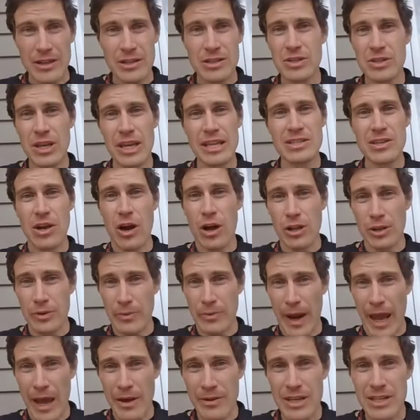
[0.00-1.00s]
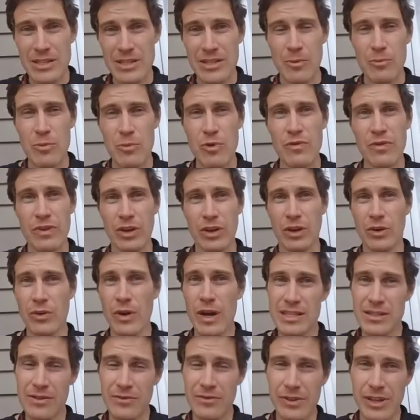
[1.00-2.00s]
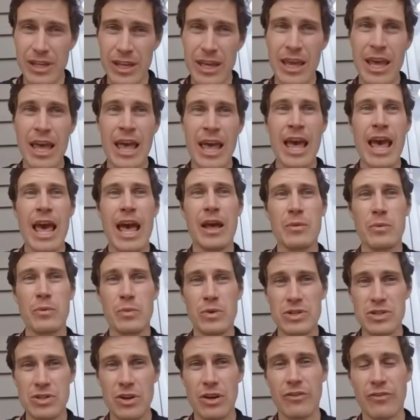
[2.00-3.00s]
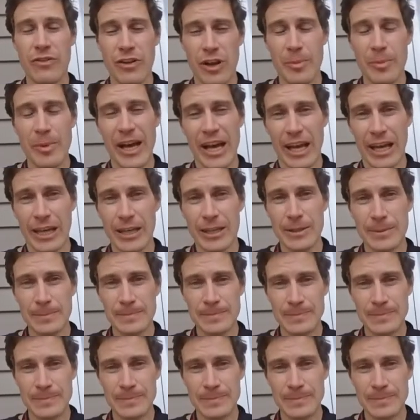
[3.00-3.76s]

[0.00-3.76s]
The states all around us are moving aggressively, and we're starting to fall behind.